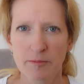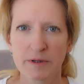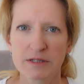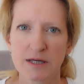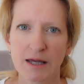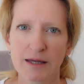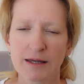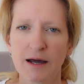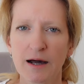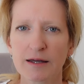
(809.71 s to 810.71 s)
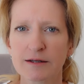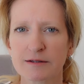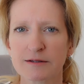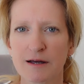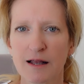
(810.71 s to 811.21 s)
But a
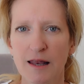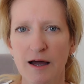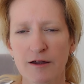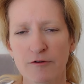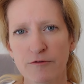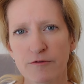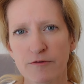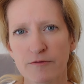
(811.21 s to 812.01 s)
guided life,